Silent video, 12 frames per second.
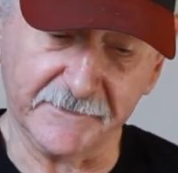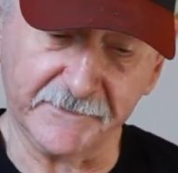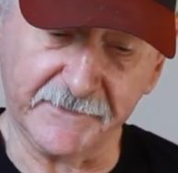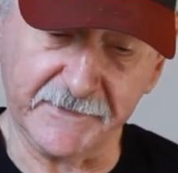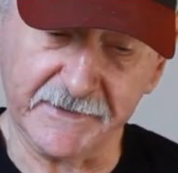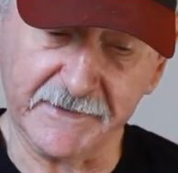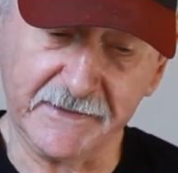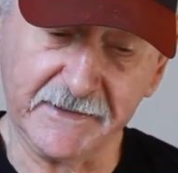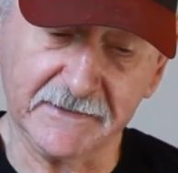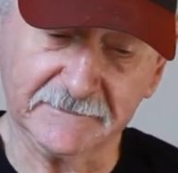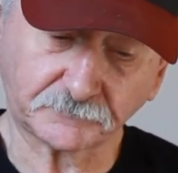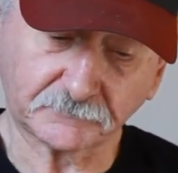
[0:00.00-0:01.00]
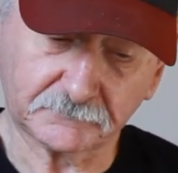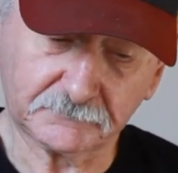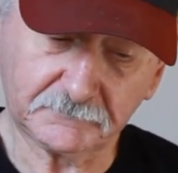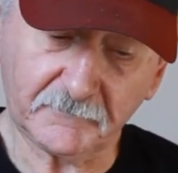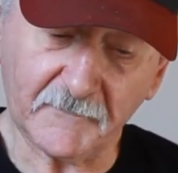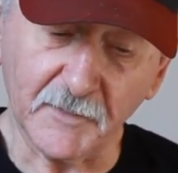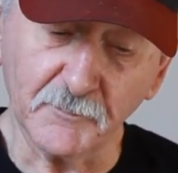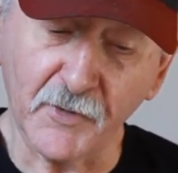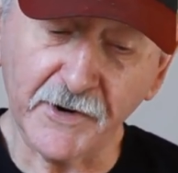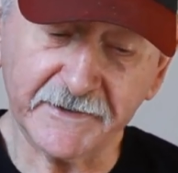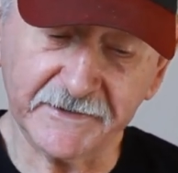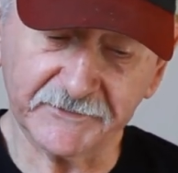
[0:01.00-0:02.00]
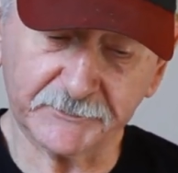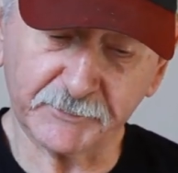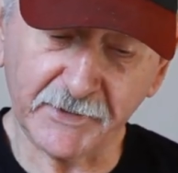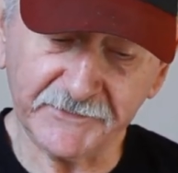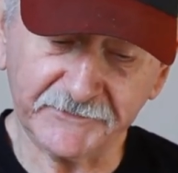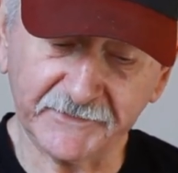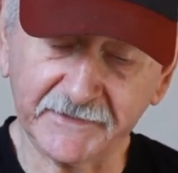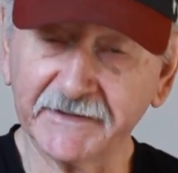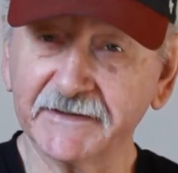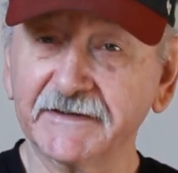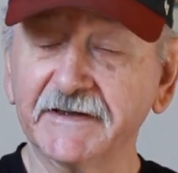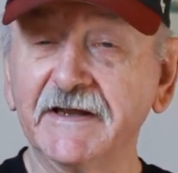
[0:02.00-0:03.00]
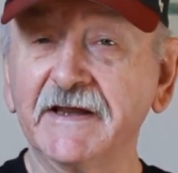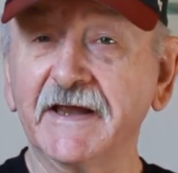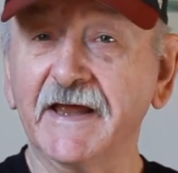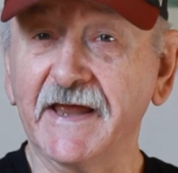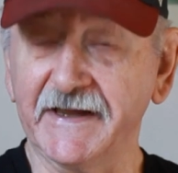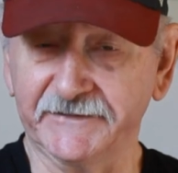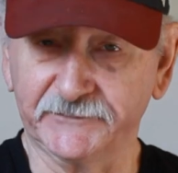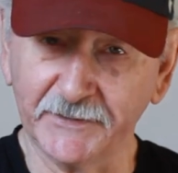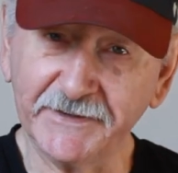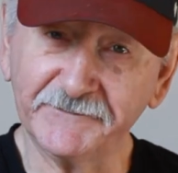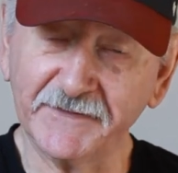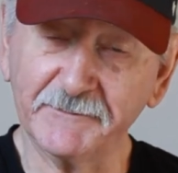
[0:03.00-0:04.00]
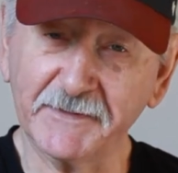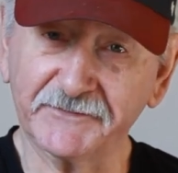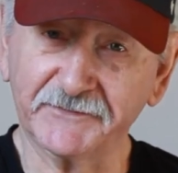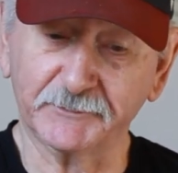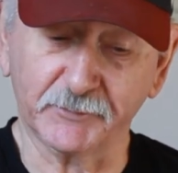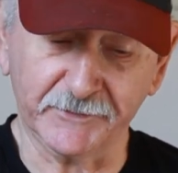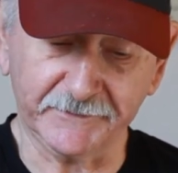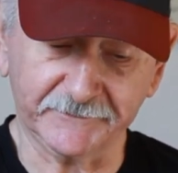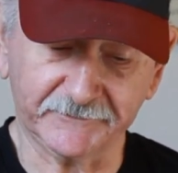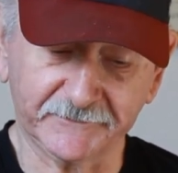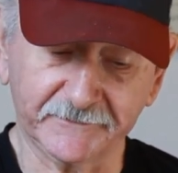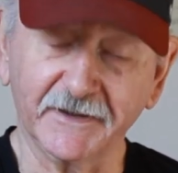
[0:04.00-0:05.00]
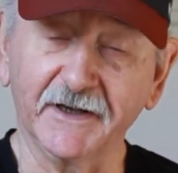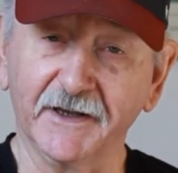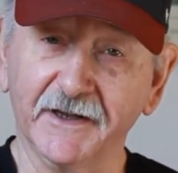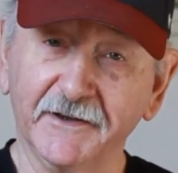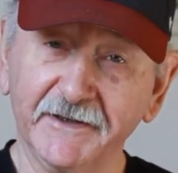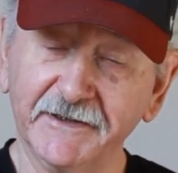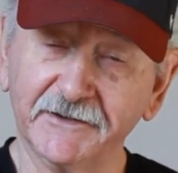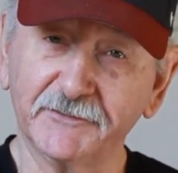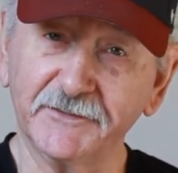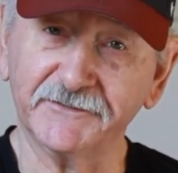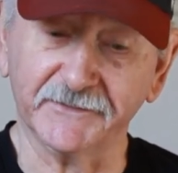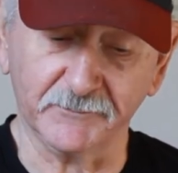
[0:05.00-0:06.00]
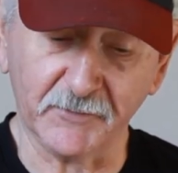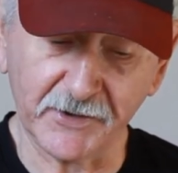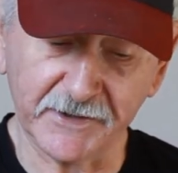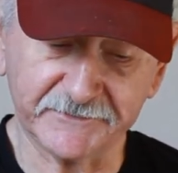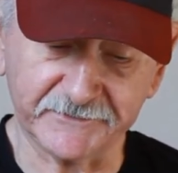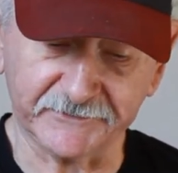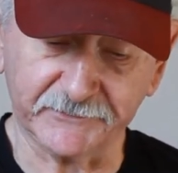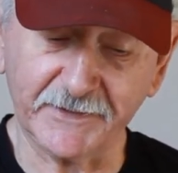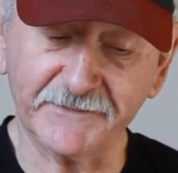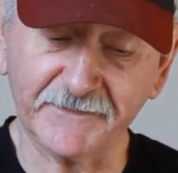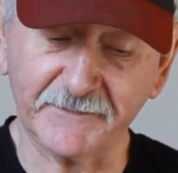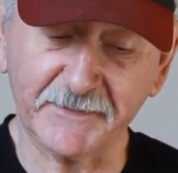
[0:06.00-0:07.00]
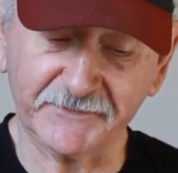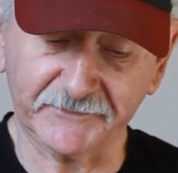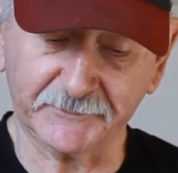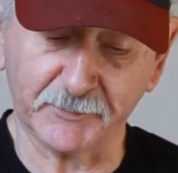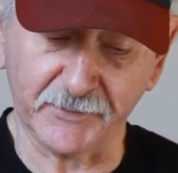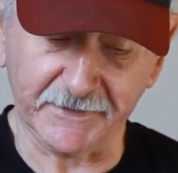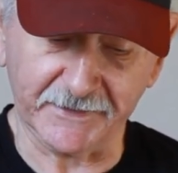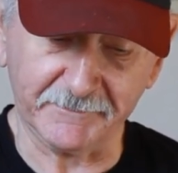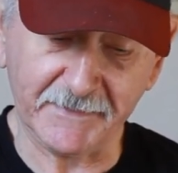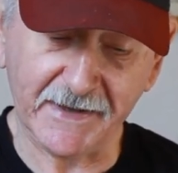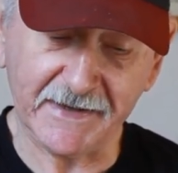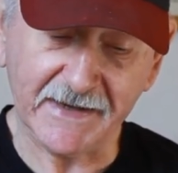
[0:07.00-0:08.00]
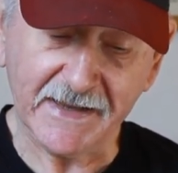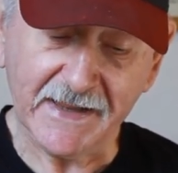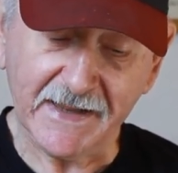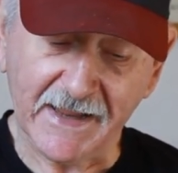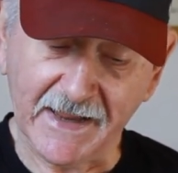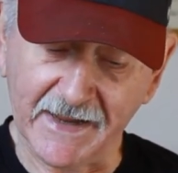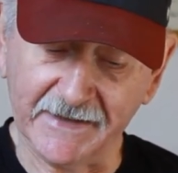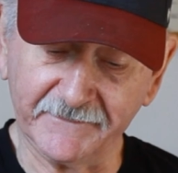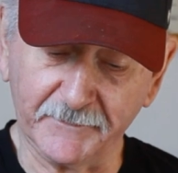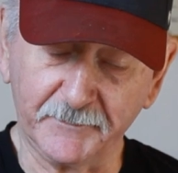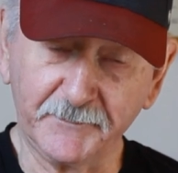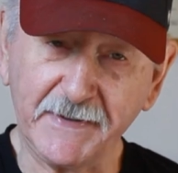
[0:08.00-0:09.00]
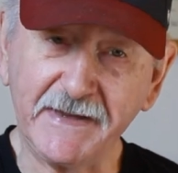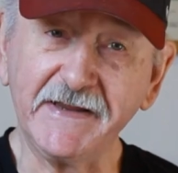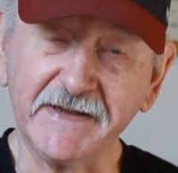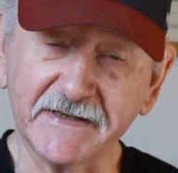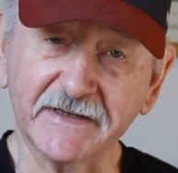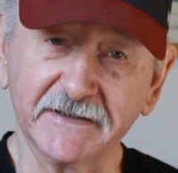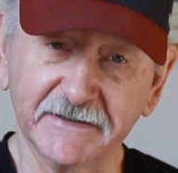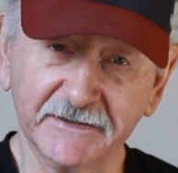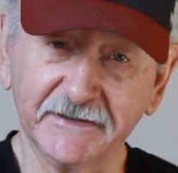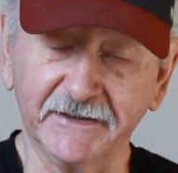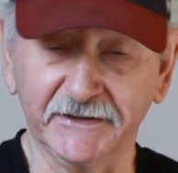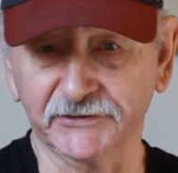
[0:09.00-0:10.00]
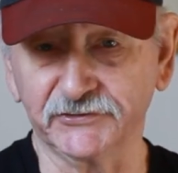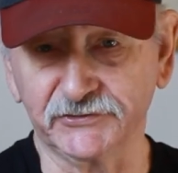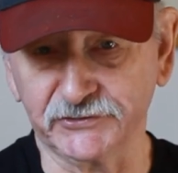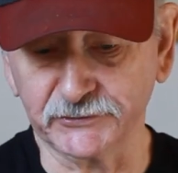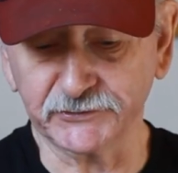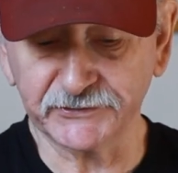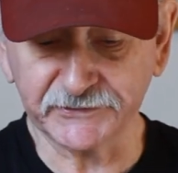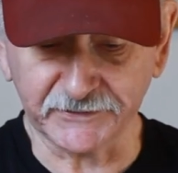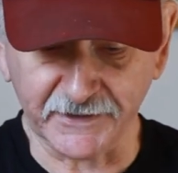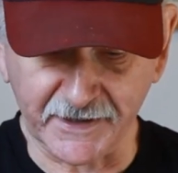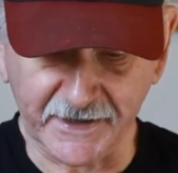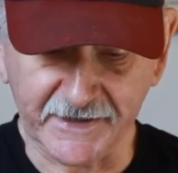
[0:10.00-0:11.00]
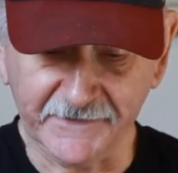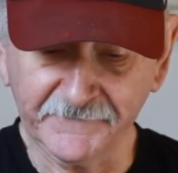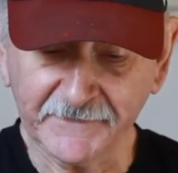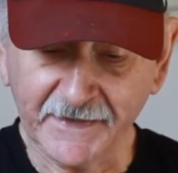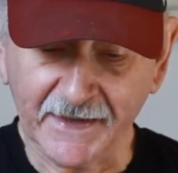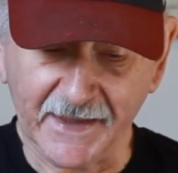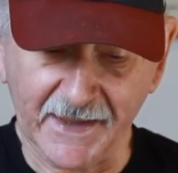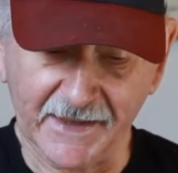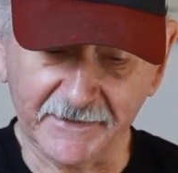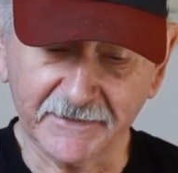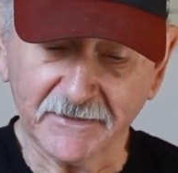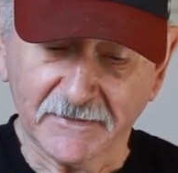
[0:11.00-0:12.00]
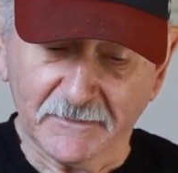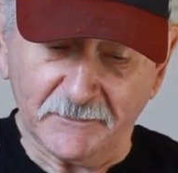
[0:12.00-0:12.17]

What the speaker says: the market is pricing in a 25 basis point increase in March, a 25 basis point in May, and peak in June or July at